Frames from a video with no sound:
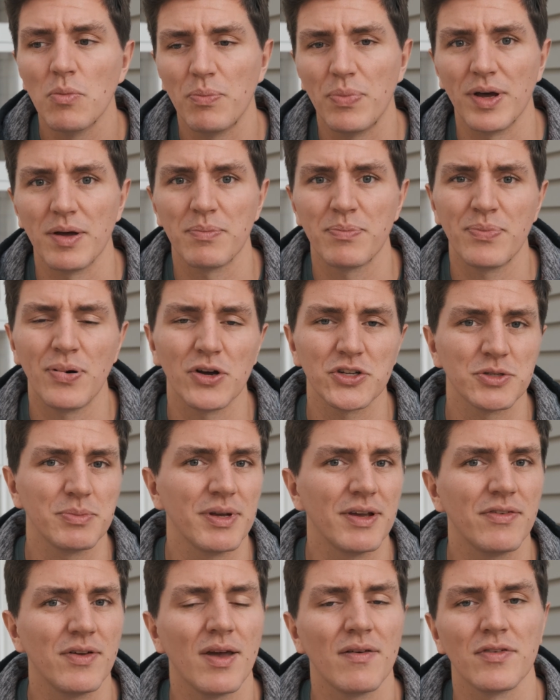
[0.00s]
But
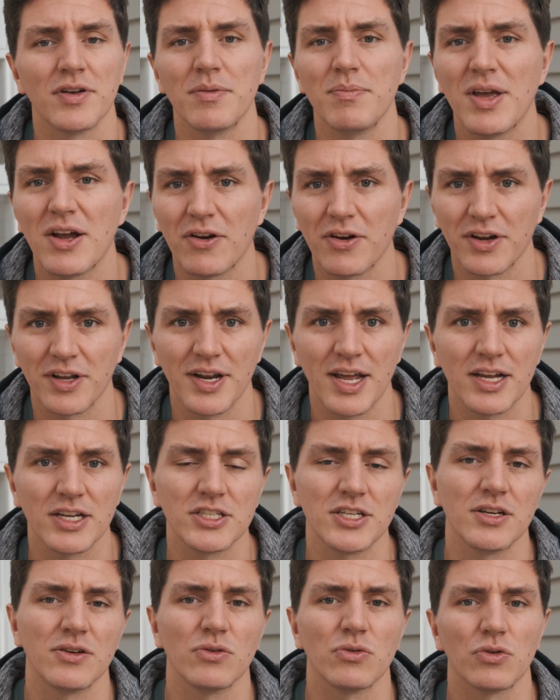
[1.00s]
possibly if you have an American
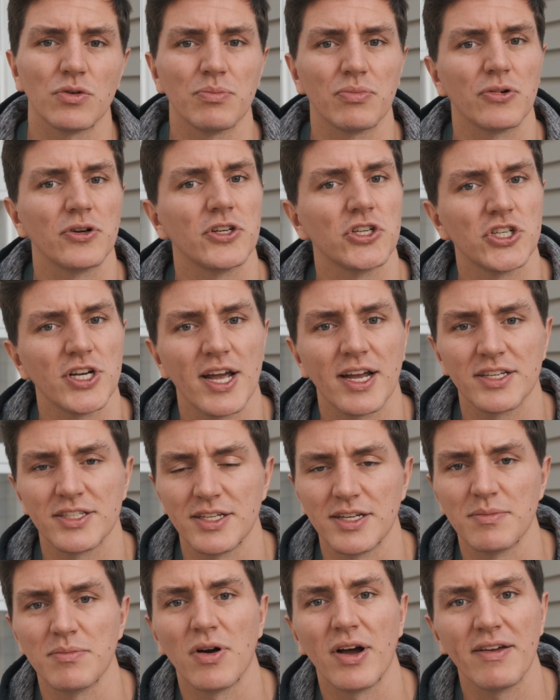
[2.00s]
accent or a British
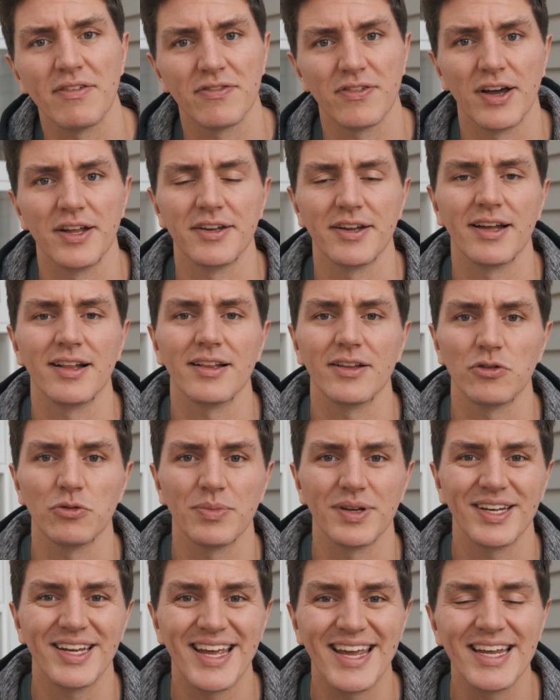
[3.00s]
accent, it might find it a little
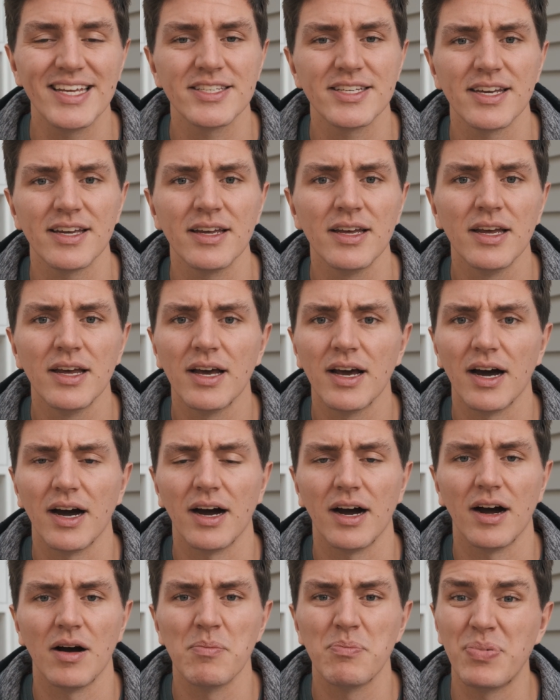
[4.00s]
bit easier.
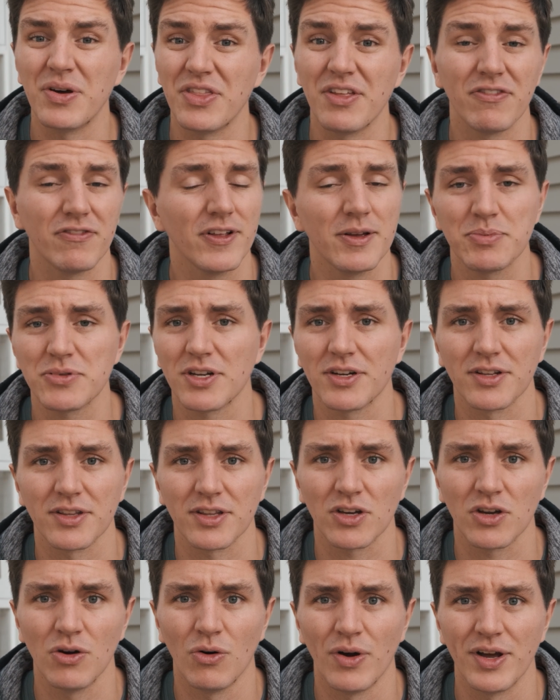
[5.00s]
But the flip side of
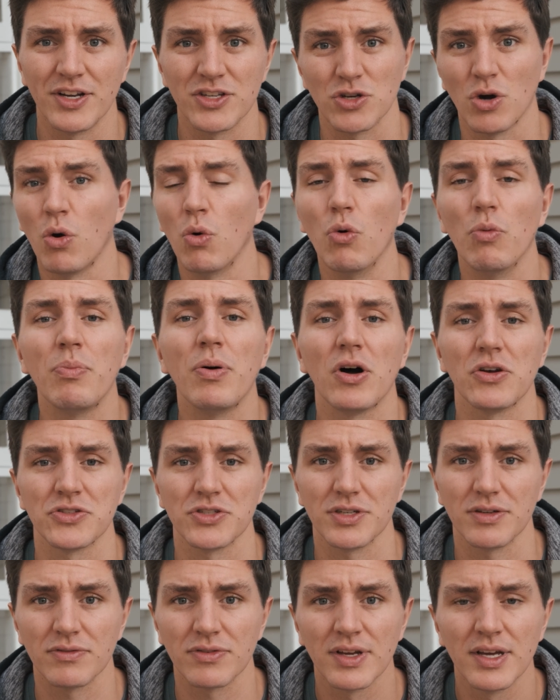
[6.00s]
the coin is all
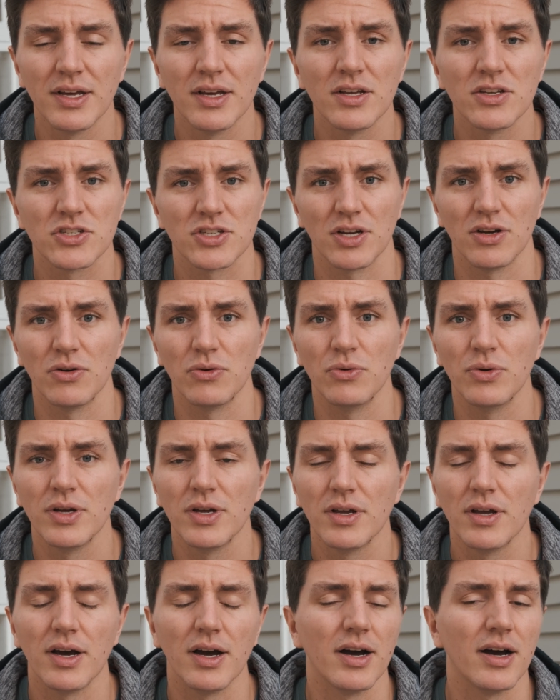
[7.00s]
positive. So,
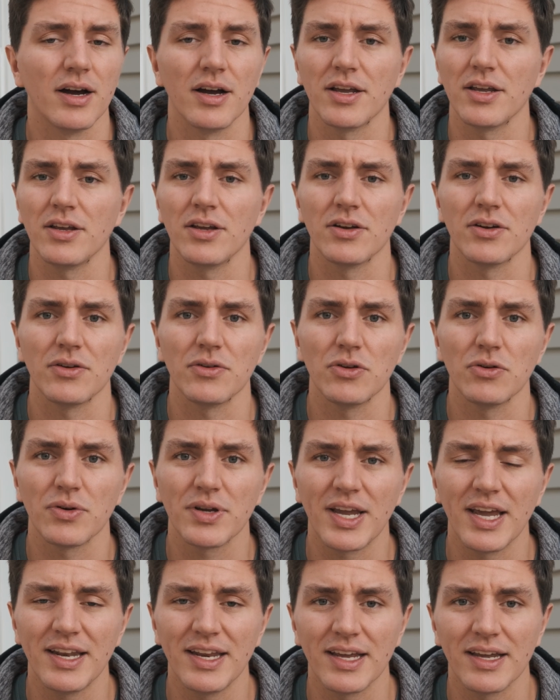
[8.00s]
you know, you're
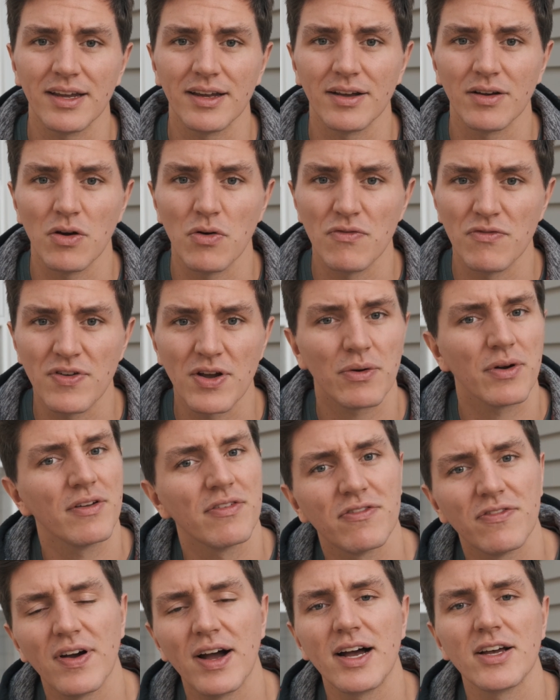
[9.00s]
getting very
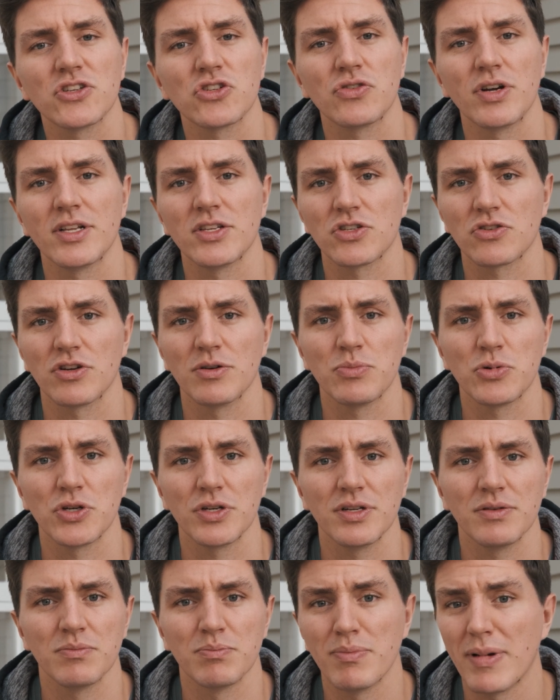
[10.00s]
fast
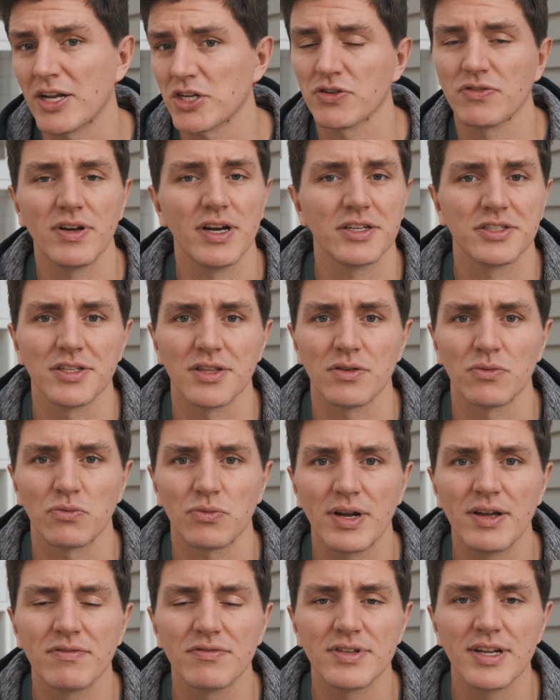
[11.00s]
transcription, much faster than
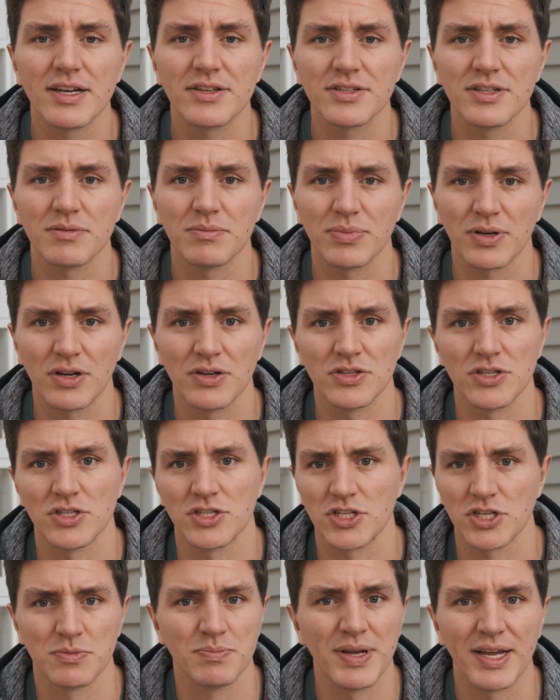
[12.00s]
Rev does it, because
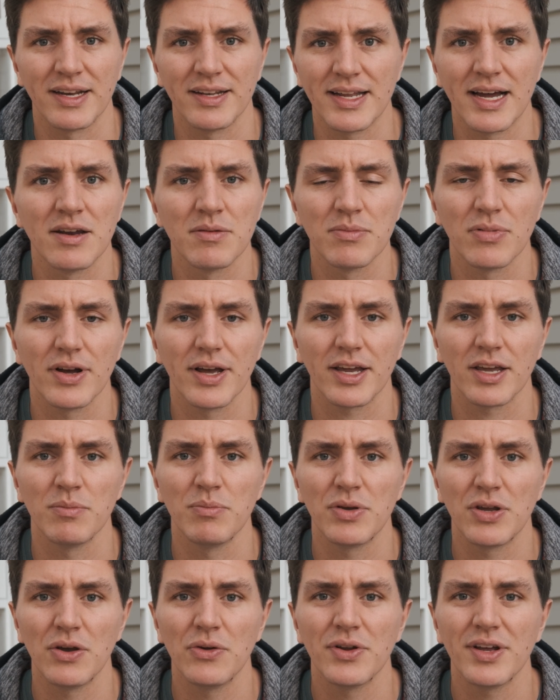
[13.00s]
it's just being done by a
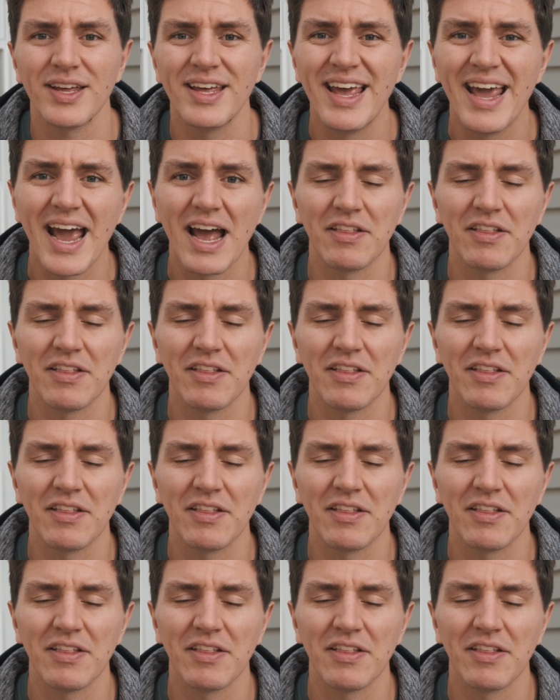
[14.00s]
computer.